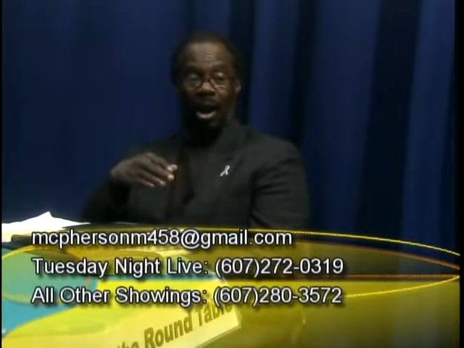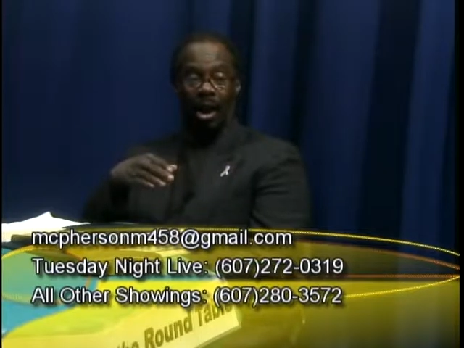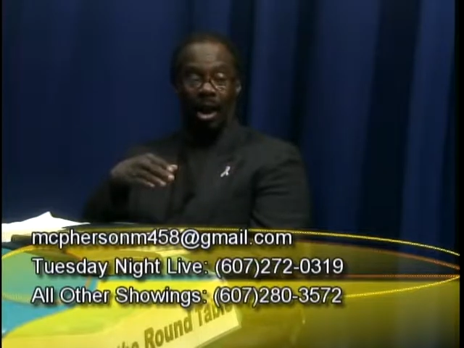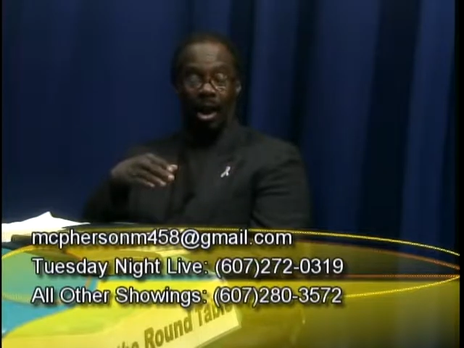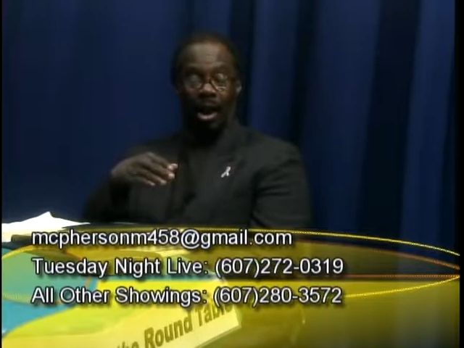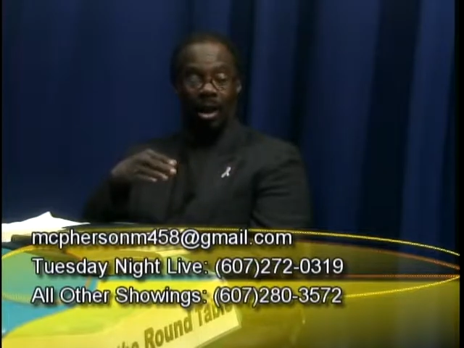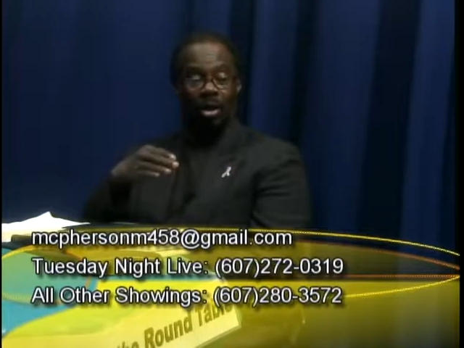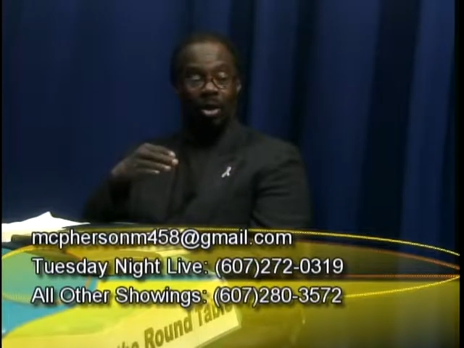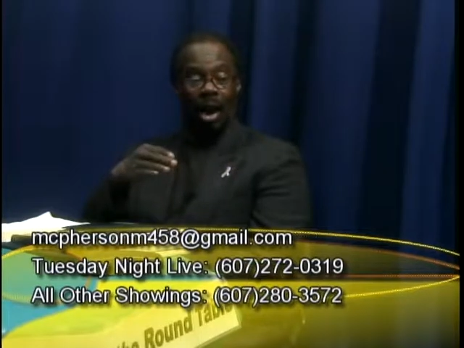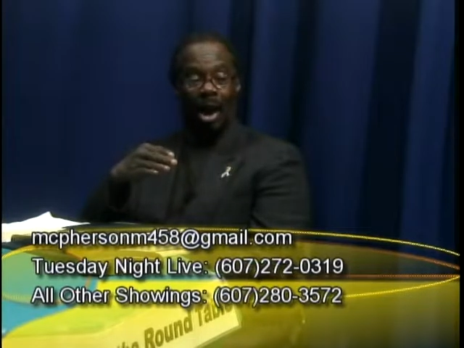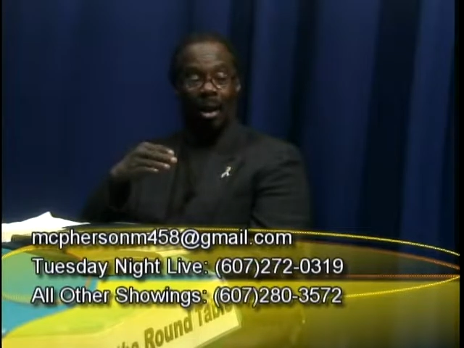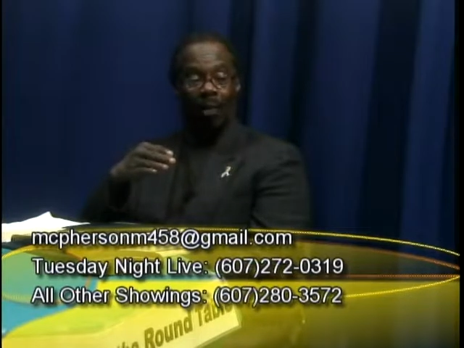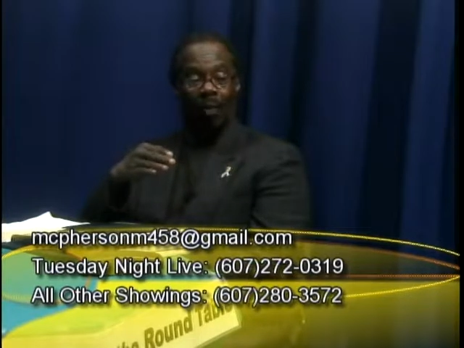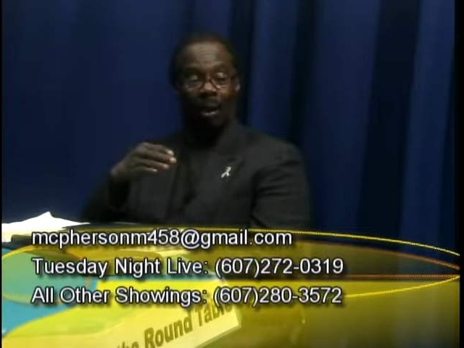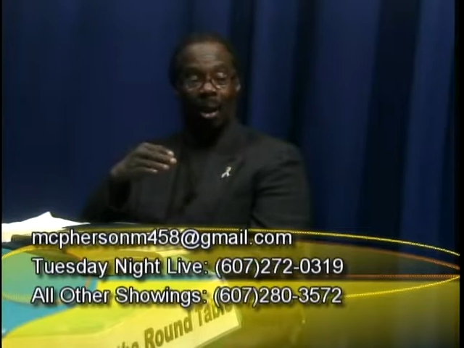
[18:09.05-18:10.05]
and trying
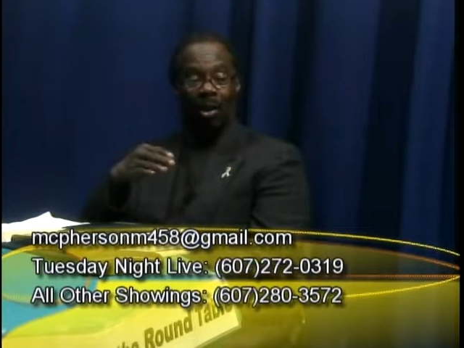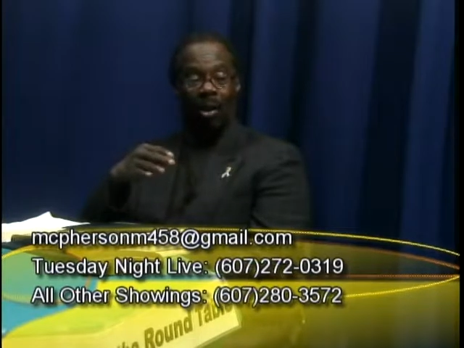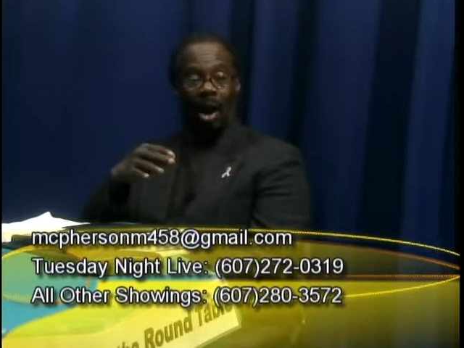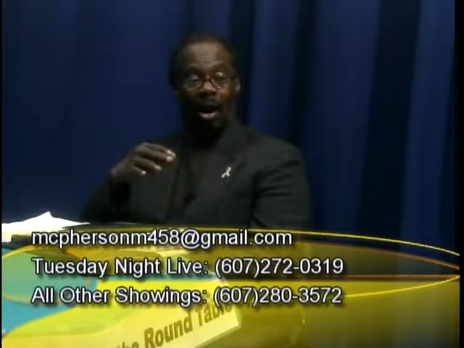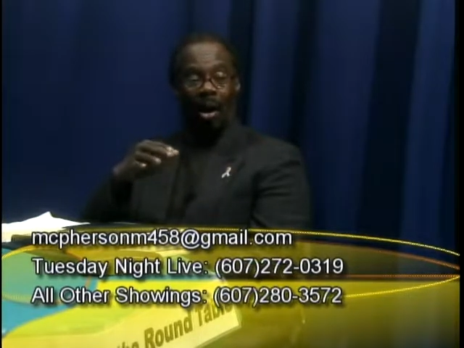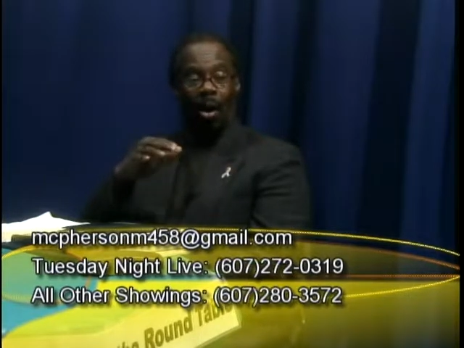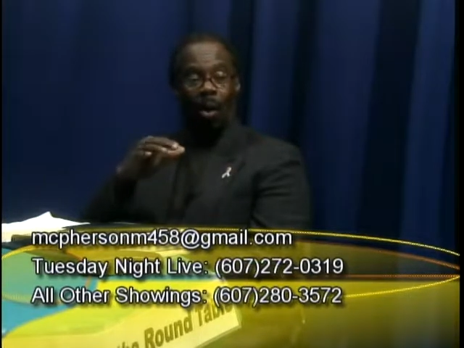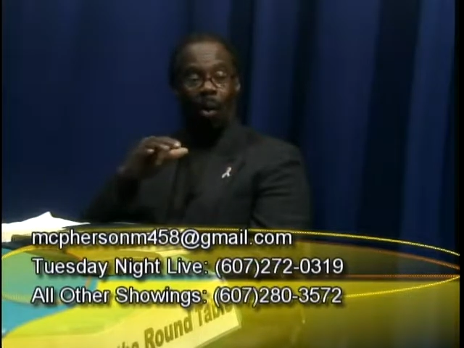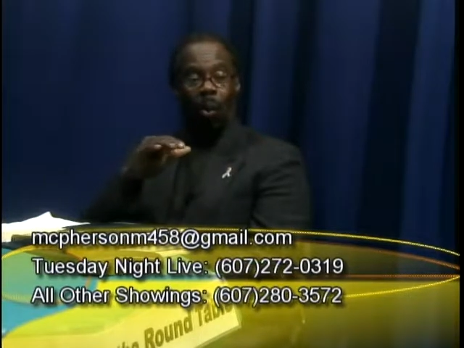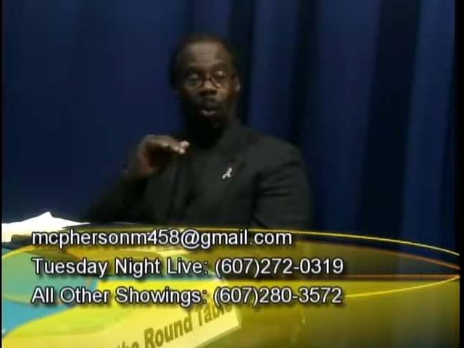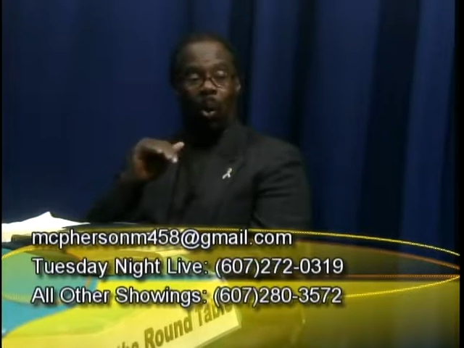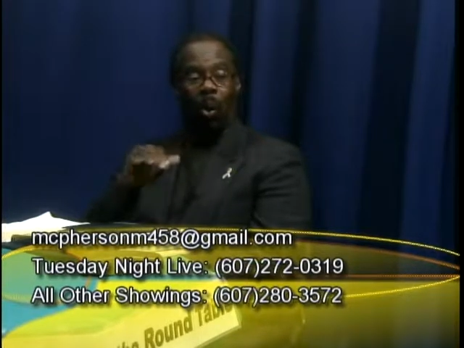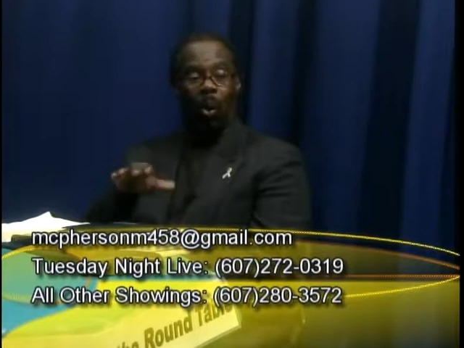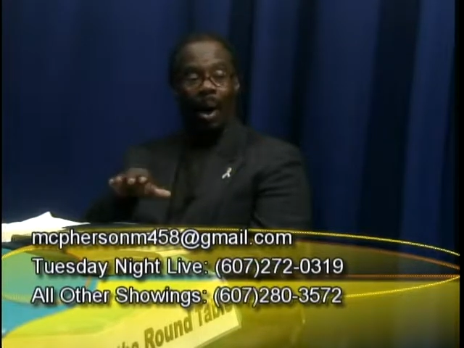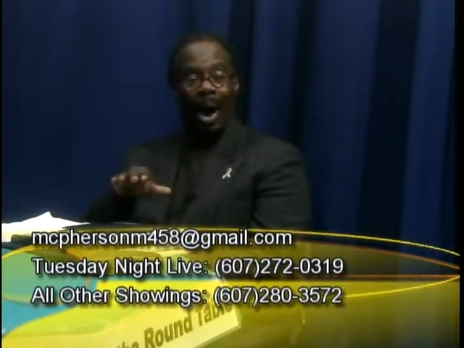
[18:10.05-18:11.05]
to figure out,
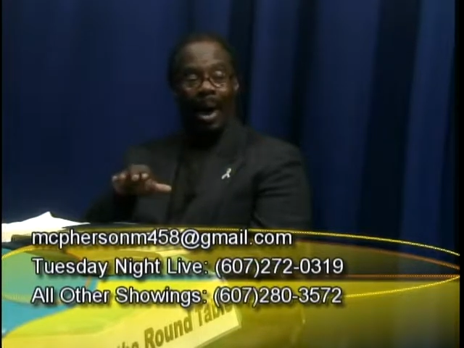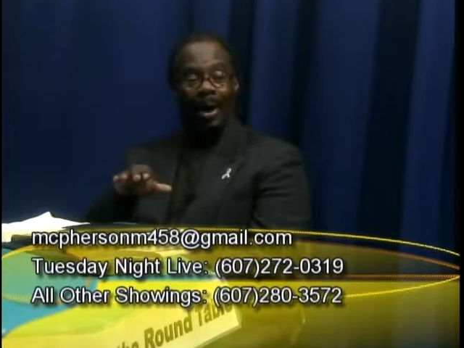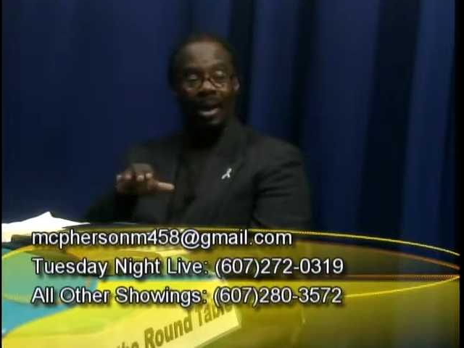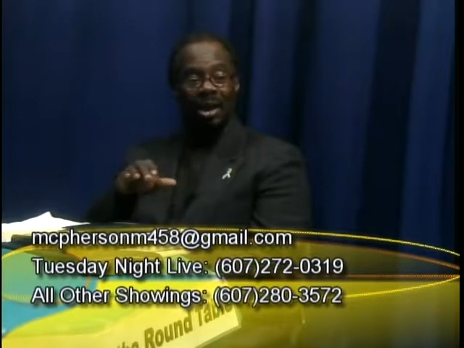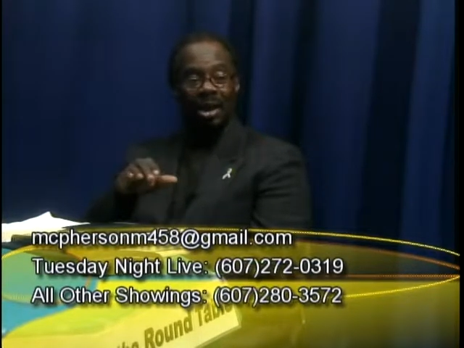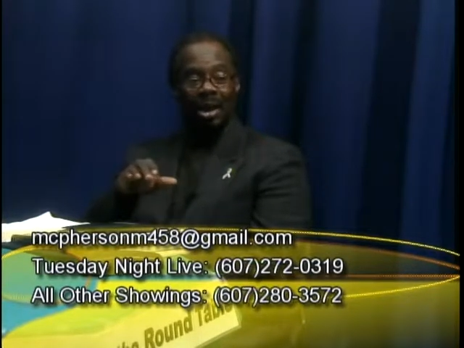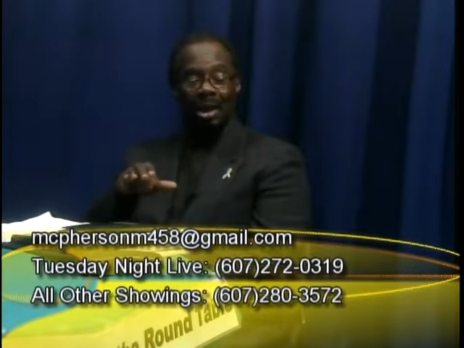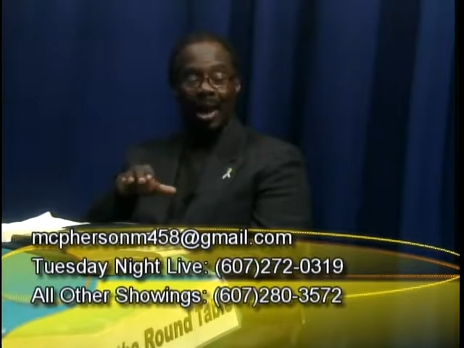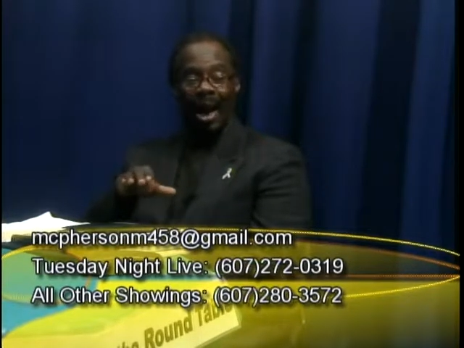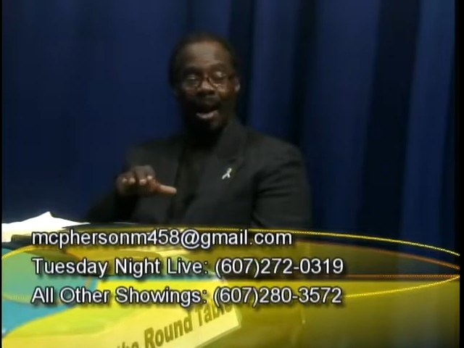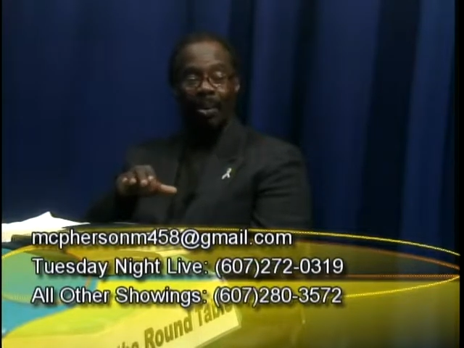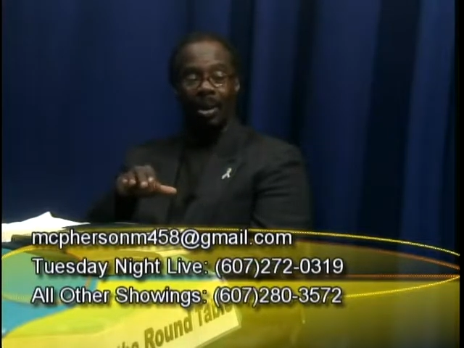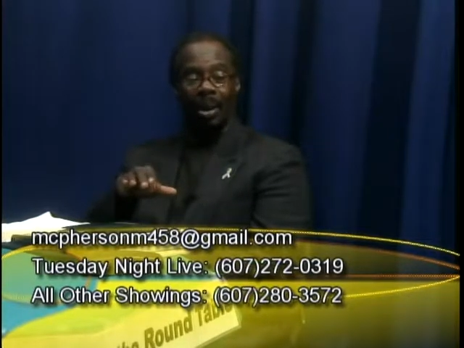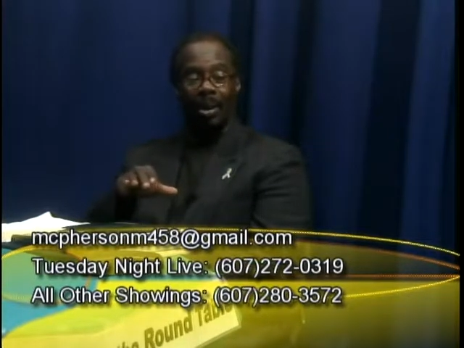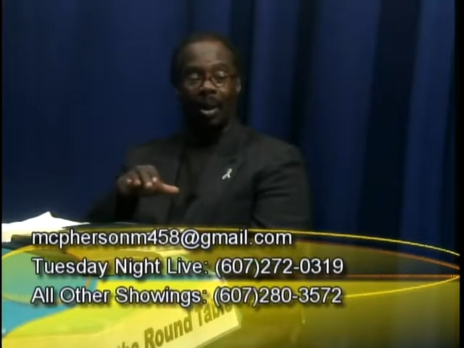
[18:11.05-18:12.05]
well, why is this
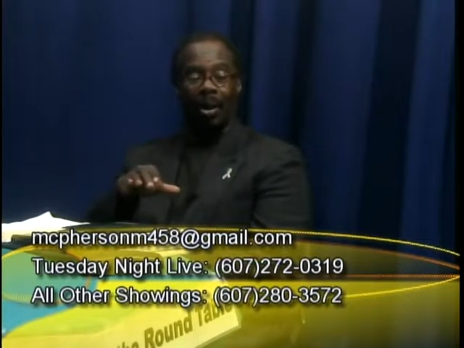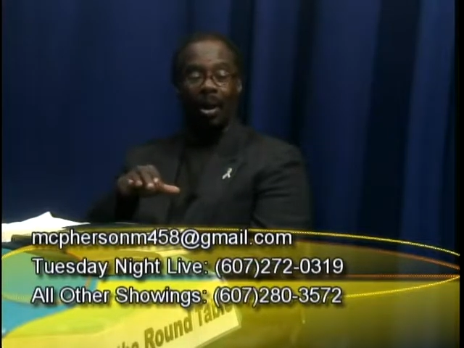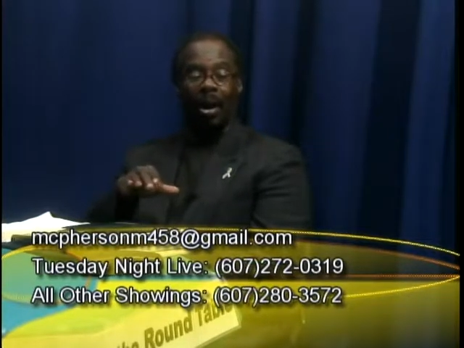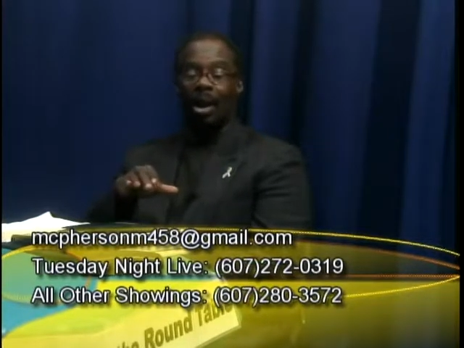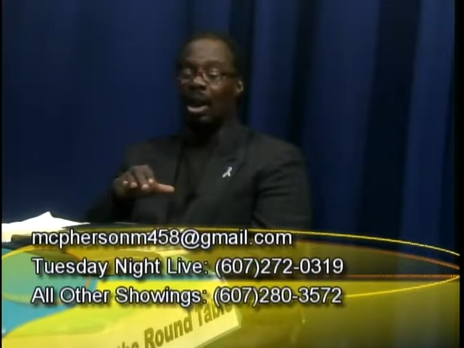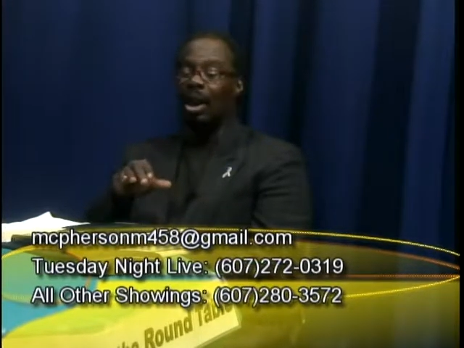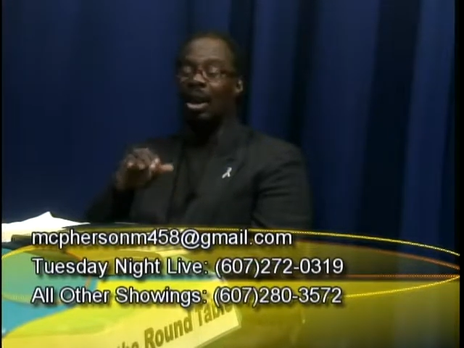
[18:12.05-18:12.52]
happening?